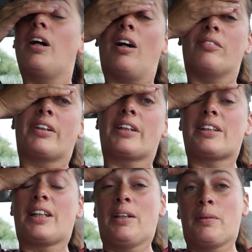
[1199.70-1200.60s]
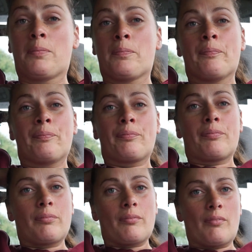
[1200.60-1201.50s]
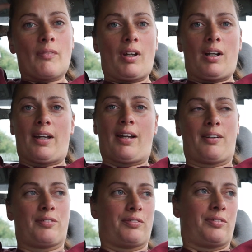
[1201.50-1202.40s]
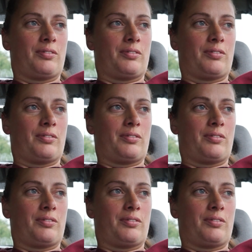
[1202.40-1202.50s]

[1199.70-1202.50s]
Obviously. I have